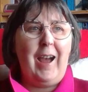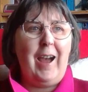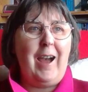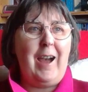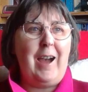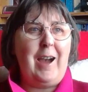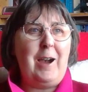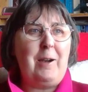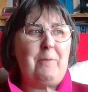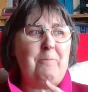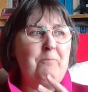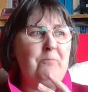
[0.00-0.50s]

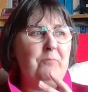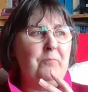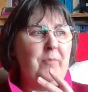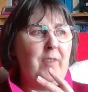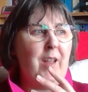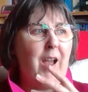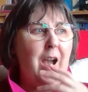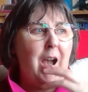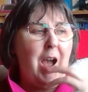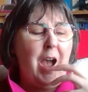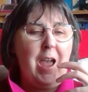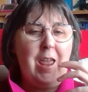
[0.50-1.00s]

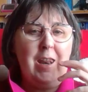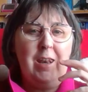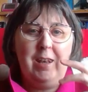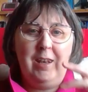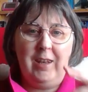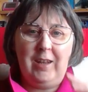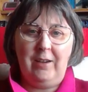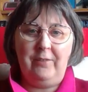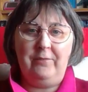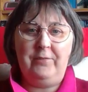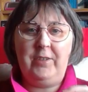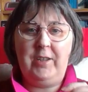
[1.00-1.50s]
I
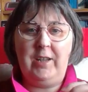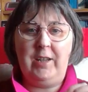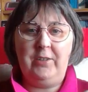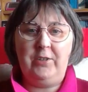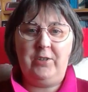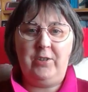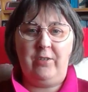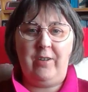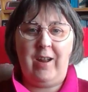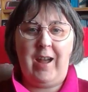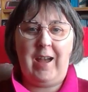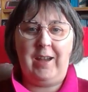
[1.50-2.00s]
loved the
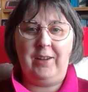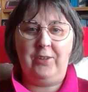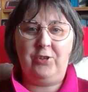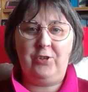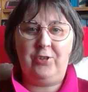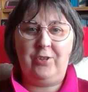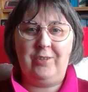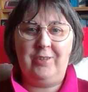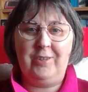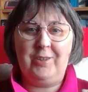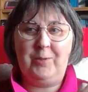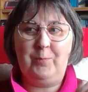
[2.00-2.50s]

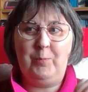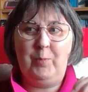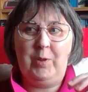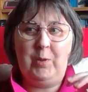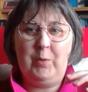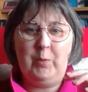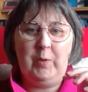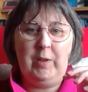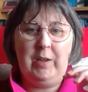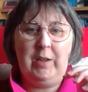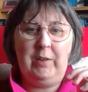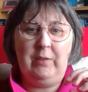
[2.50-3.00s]
interactions
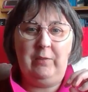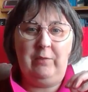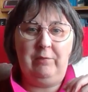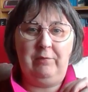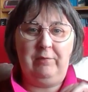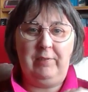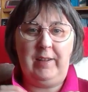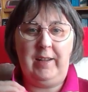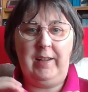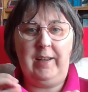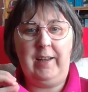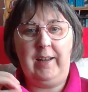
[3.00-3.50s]
between
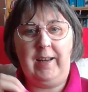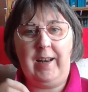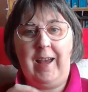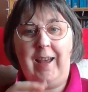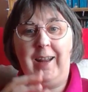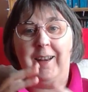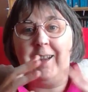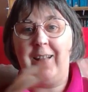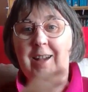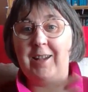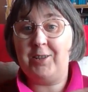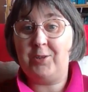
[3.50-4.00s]
Flynn and
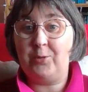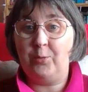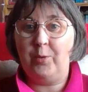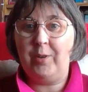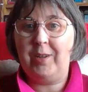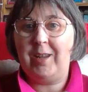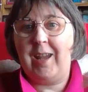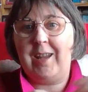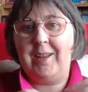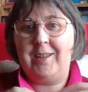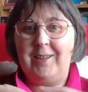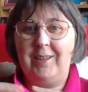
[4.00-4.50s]
Anna as they
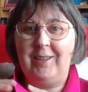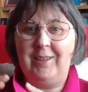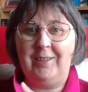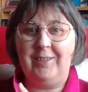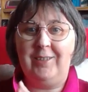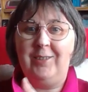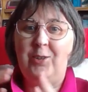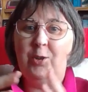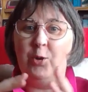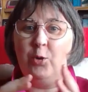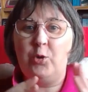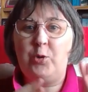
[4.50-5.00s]

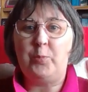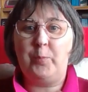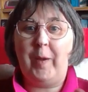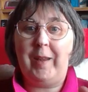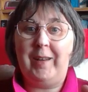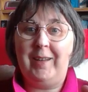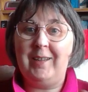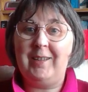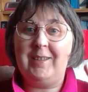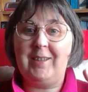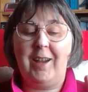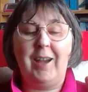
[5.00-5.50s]
were
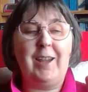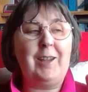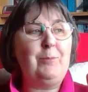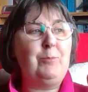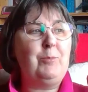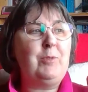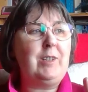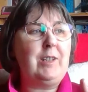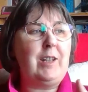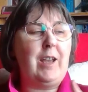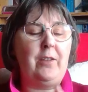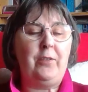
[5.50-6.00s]
spending
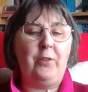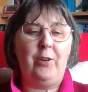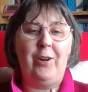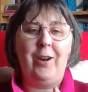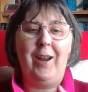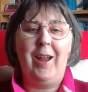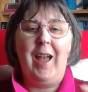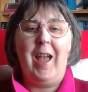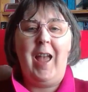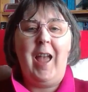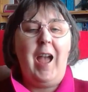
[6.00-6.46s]
time together.